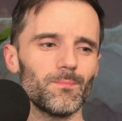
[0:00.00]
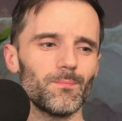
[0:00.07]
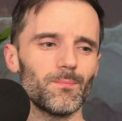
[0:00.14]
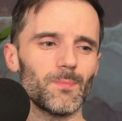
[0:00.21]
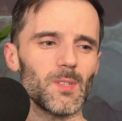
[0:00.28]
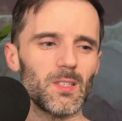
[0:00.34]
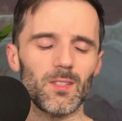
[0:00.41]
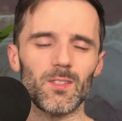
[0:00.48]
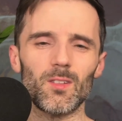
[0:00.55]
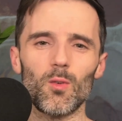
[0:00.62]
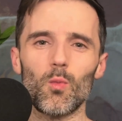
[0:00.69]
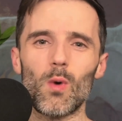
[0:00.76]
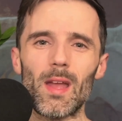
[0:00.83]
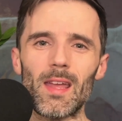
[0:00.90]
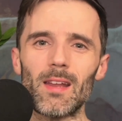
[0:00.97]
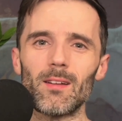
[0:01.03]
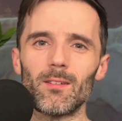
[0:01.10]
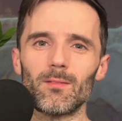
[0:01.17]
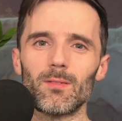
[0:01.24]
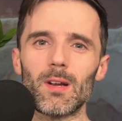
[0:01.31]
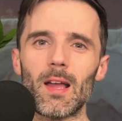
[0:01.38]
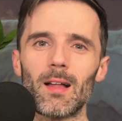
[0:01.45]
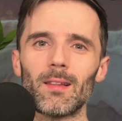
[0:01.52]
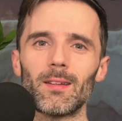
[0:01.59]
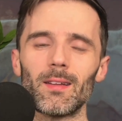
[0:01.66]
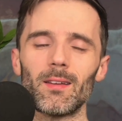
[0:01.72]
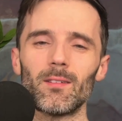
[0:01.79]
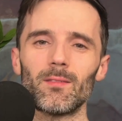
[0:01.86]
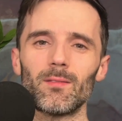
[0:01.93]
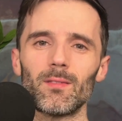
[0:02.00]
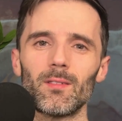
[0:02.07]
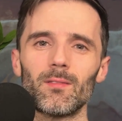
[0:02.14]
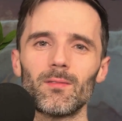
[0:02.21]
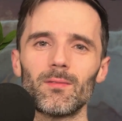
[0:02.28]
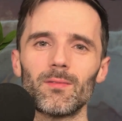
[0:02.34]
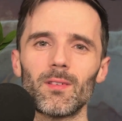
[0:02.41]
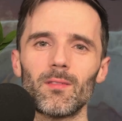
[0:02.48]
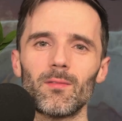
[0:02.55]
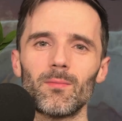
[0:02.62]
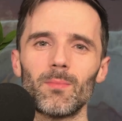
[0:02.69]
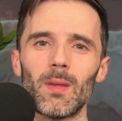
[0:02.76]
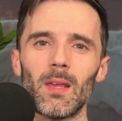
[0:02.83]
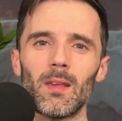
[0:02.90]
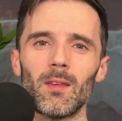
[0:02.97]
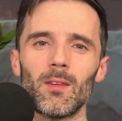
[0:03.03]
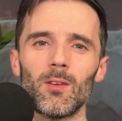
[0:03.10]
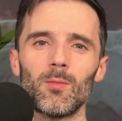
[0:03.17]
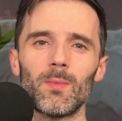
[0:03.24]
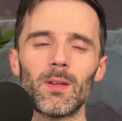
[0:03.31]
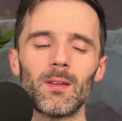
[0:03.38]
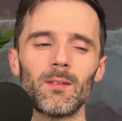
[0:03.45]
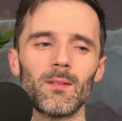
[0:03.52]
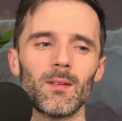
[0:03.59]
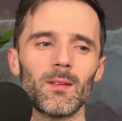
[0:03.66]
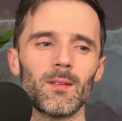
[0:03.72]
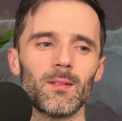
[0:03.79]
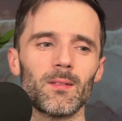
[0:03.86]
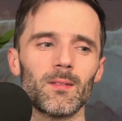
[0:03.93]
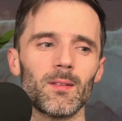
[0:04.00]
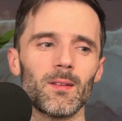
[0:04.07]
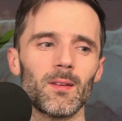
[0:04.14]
this is the weight of reality of being human. And